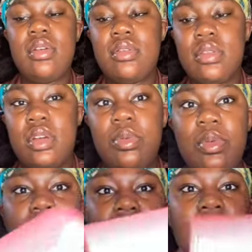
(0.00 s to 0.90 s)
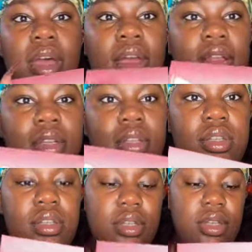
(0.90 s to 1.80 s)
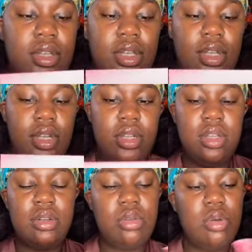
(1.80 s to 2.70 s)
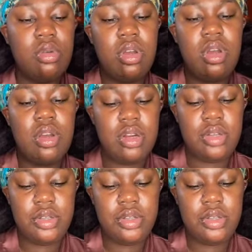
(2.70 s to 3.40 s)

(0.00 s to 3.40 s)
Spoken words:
So you got a little note card,